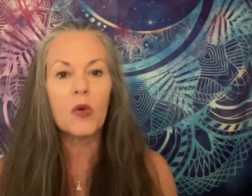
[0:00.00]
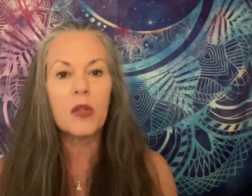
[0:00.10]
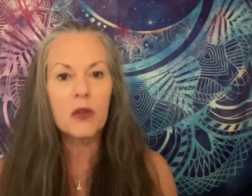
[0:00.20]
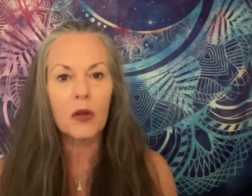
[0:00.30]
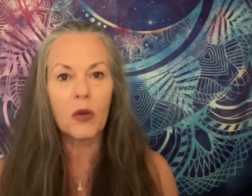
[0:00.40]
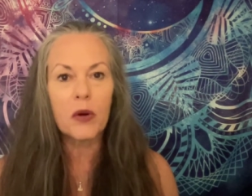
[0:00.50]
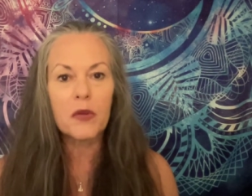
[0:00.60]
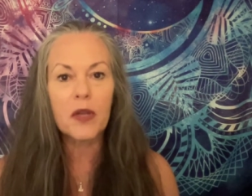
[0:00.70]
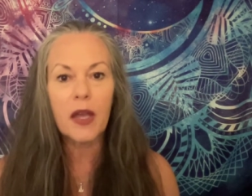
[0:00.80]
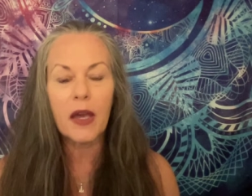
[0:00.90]
with
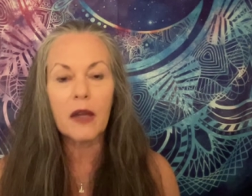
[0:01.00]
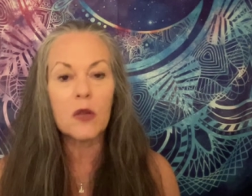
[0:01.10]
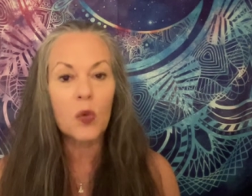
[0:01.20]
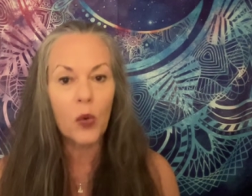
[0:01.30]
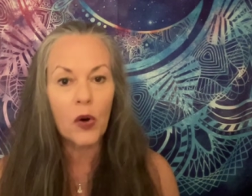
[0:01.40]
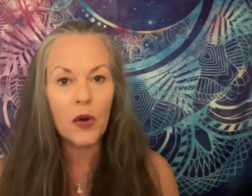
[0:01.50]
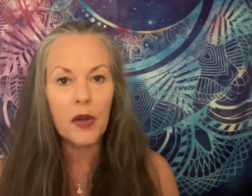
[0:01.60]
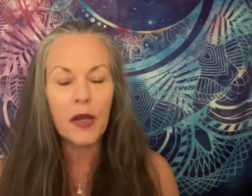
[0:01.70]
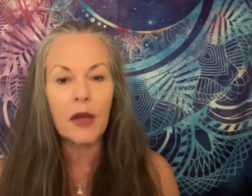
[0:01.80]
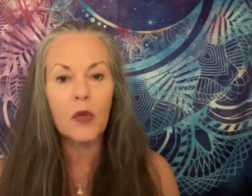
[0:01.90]
Dolores Cannon's
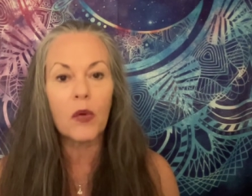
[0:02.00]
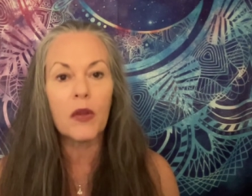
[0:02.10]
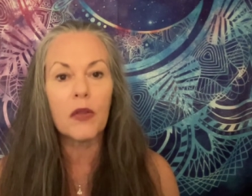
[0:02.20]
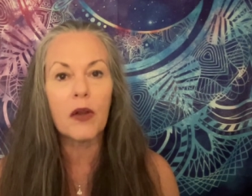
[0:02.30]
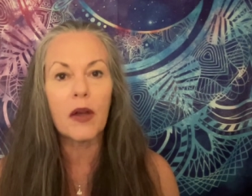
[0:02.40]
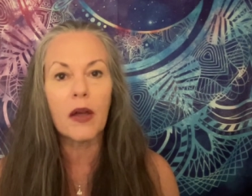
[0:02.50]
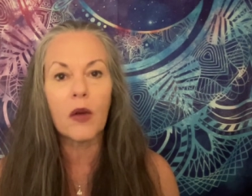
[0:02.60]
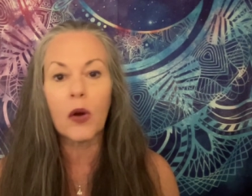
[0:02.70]
work and with uh,